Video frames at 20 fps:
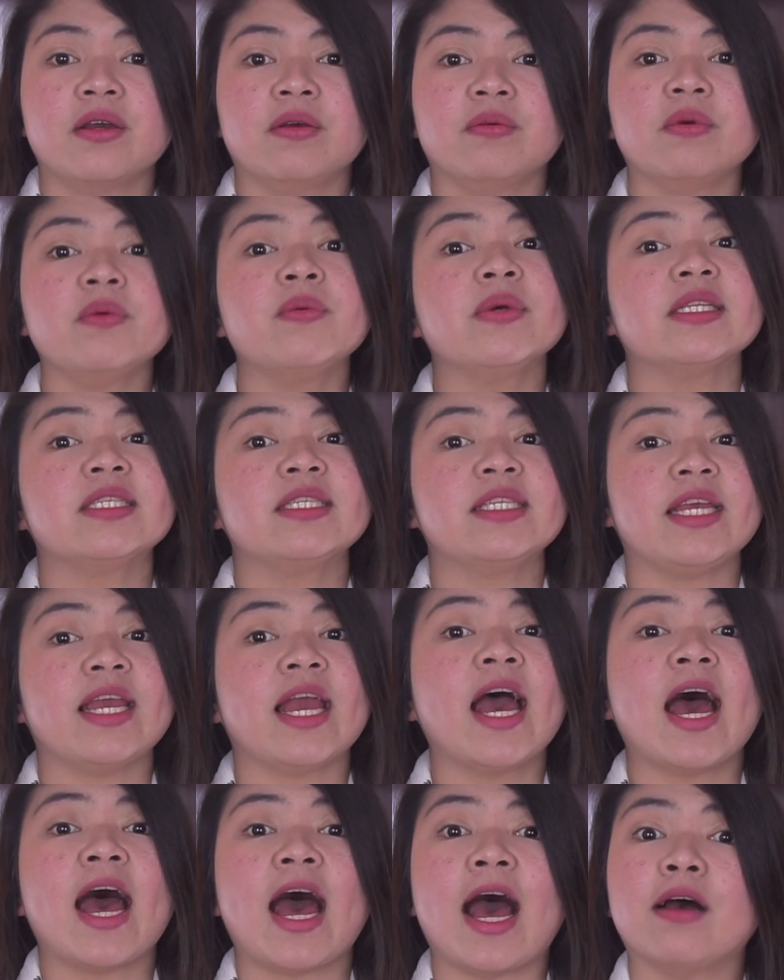We will see
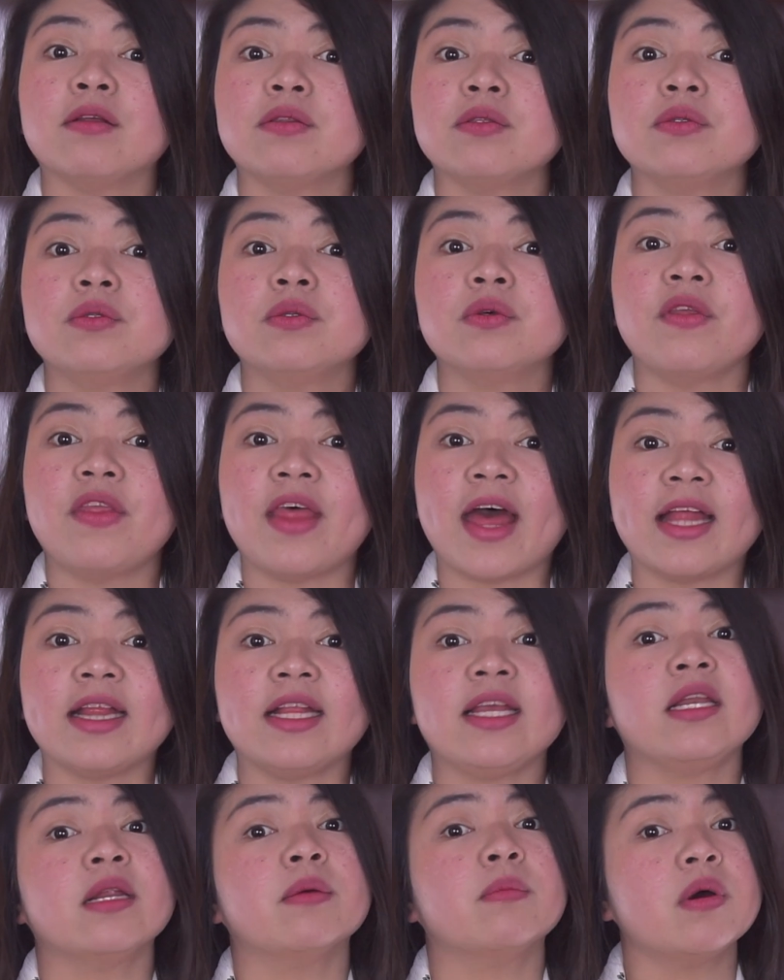how to do
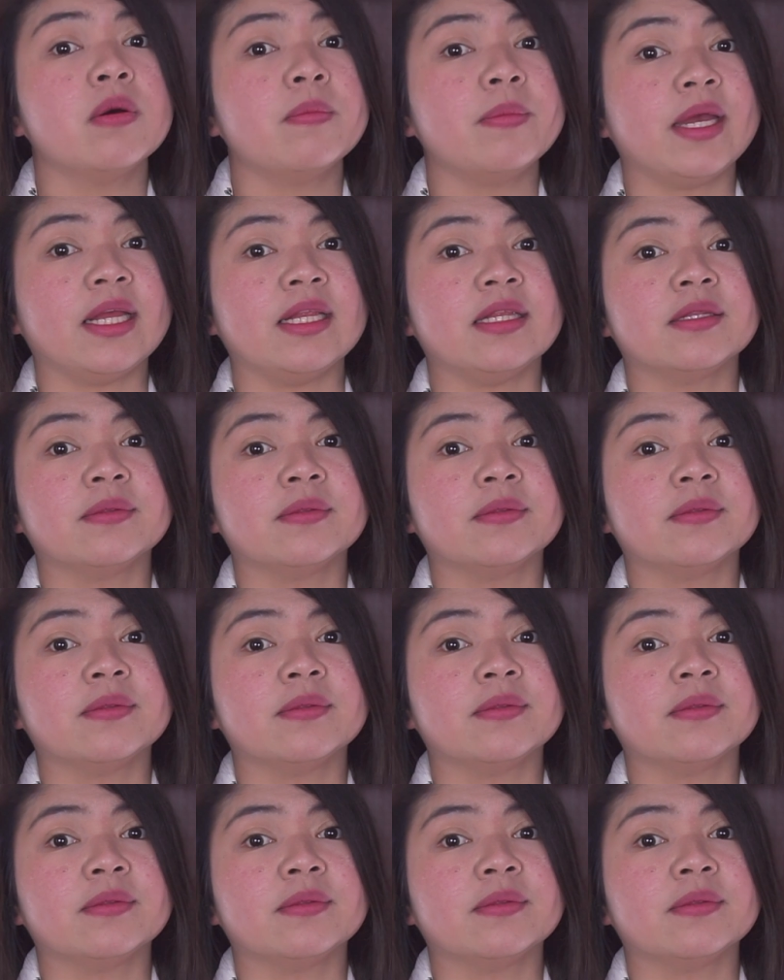that in a moment.